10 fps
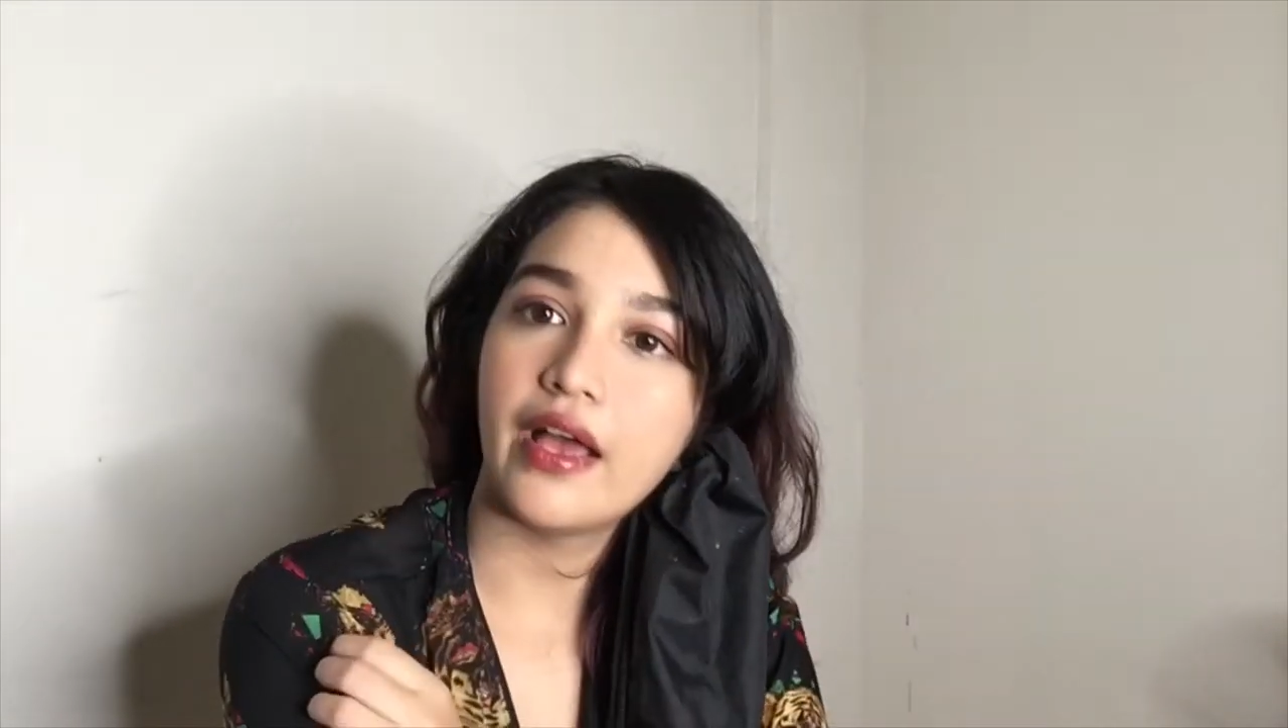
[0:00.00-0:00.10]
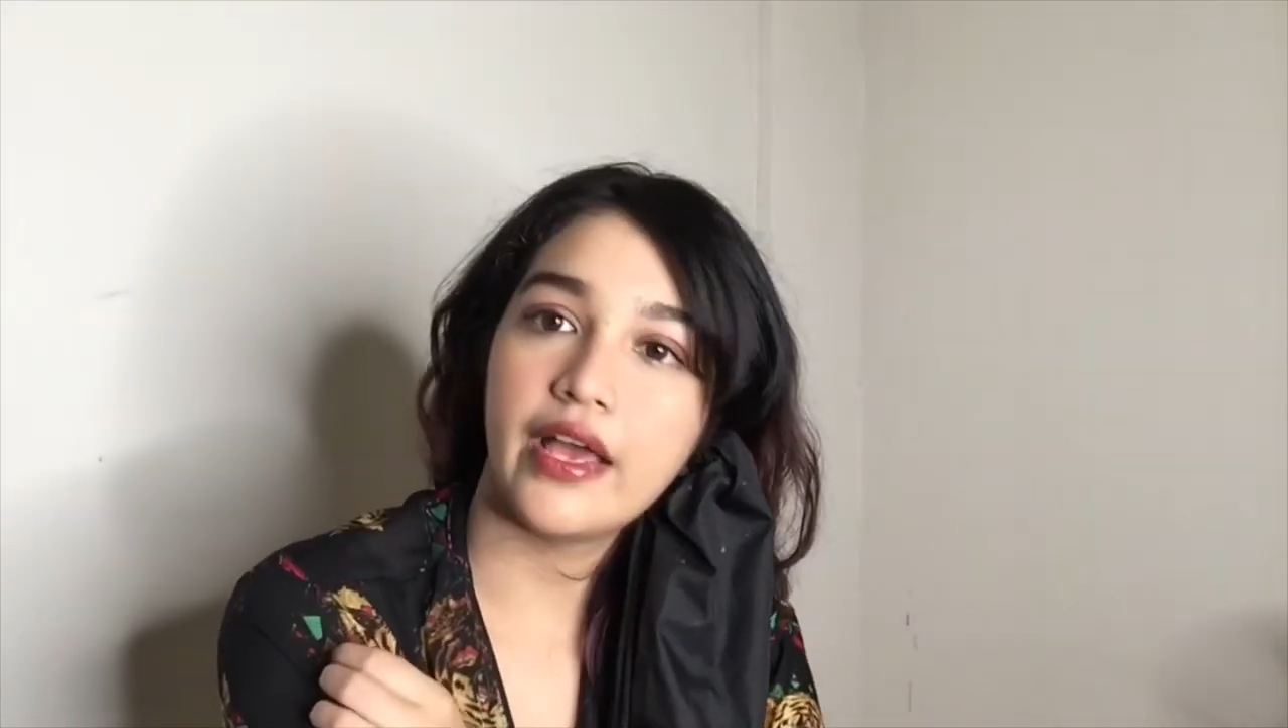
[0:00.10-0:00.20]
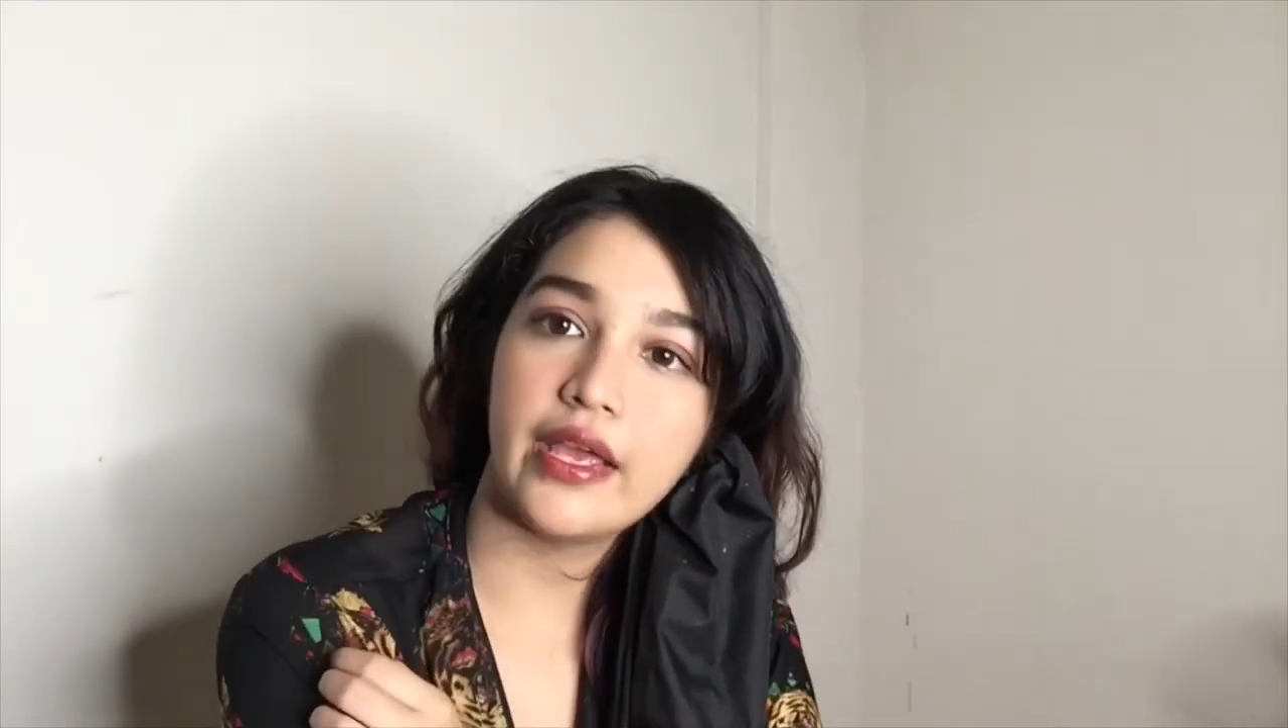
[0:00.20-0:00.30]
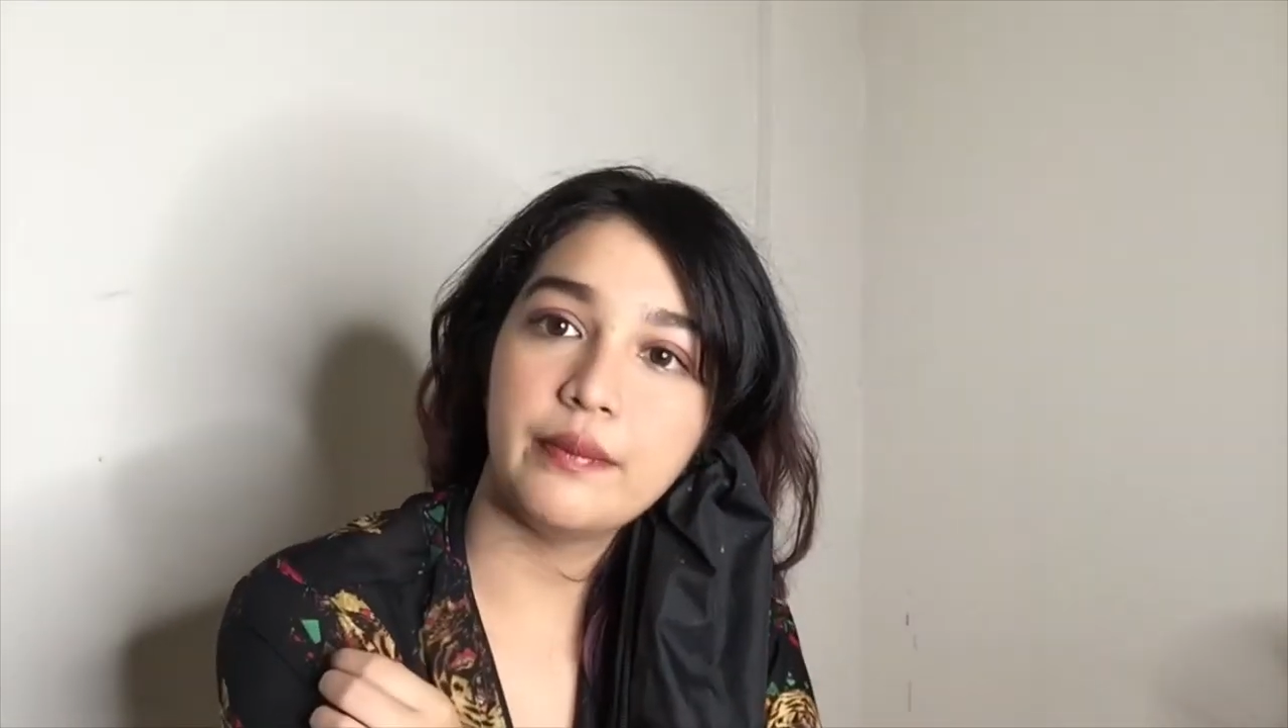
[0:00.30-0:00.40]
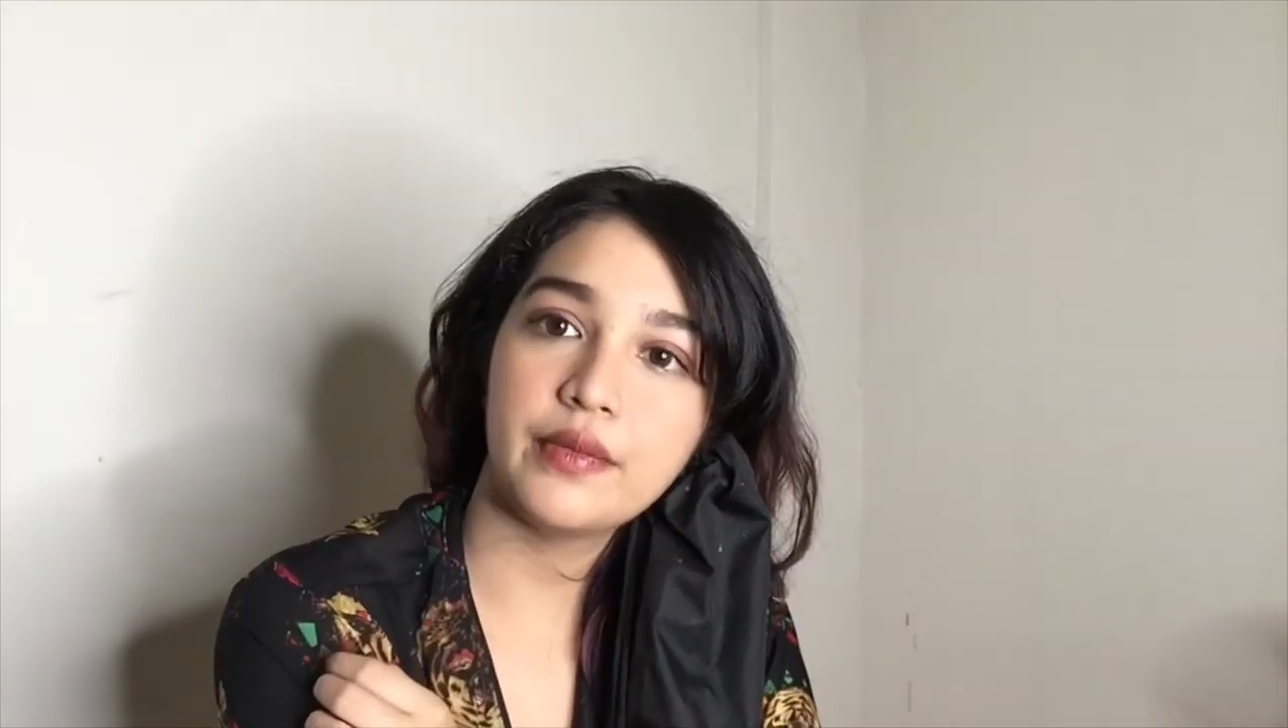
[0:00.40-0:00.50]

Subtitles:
I'm